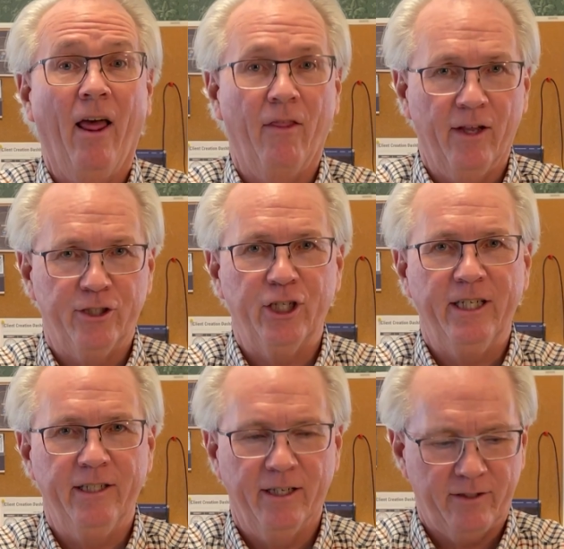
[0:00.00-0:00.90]
the
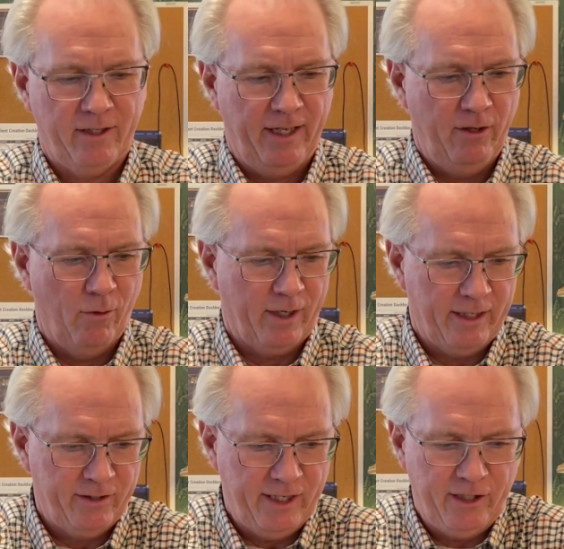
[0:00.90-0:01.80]
genius in the
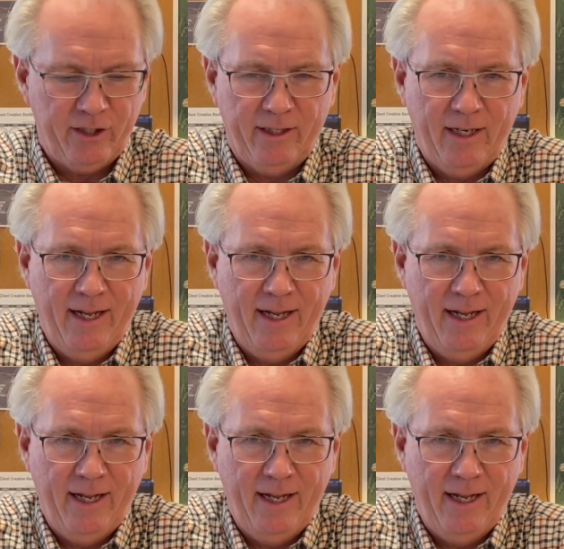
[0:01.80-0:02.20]
organization.